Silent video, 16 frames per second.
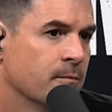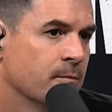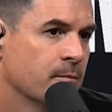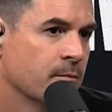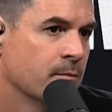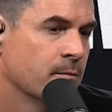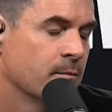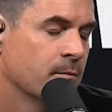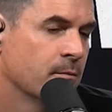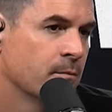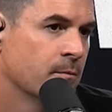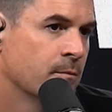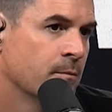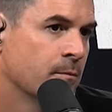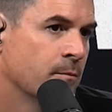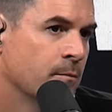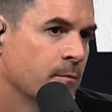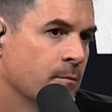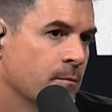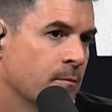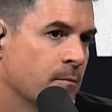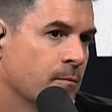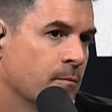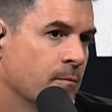
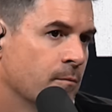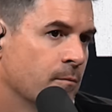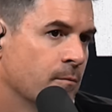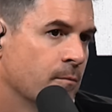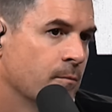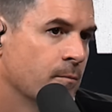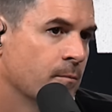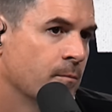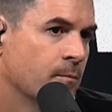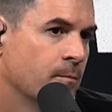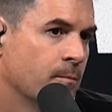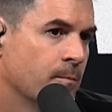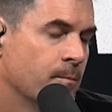Nobody speaks.